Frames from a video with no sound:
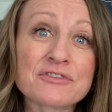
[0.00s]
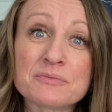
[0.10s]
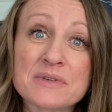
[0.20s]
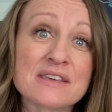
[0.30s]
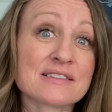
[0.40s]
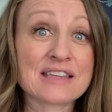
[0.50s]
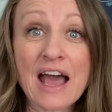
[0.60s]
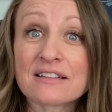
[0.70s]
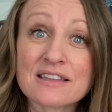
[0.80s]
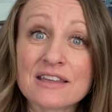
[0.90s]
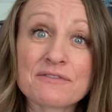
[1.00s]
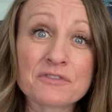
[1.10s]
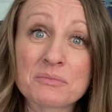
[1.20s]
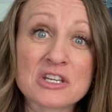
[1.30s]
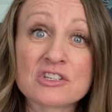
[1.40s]
to be exactly the
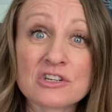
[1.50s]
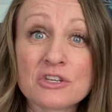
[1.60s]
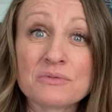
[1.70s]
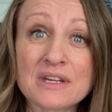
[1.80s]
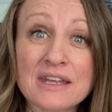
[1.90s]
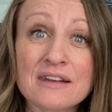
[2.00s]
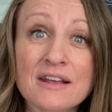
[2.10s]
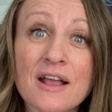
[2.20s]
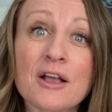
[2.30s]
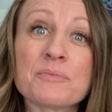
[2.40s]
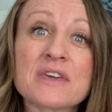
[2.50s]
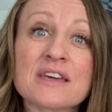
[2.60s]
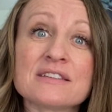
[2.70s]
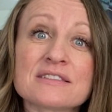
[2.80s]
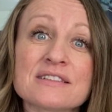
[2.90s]
information you need
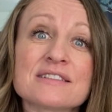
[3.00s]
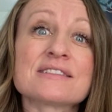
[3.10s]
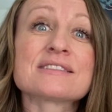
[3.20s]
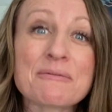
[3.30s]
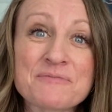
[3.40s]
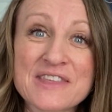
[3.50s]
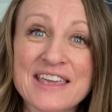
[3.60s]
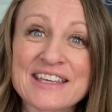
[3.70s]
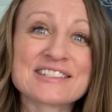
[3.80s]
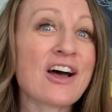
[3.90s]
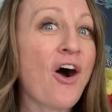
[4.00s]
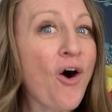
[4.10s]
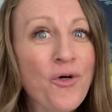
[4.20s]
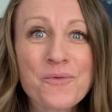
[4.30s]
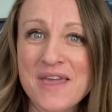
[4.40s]
because something is
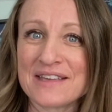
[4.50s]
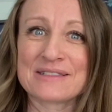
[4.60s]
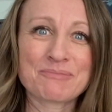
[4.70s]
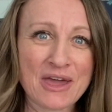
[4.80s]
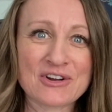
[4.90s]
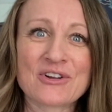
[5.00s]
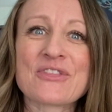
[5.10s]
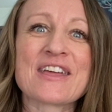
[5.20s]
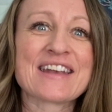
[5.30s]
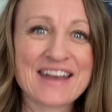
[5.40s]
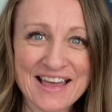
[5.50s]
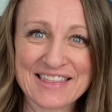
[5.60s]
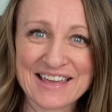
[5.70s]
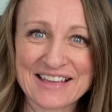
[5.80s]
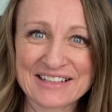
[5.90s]
always better than
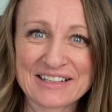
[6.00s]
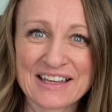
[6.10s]
nothing.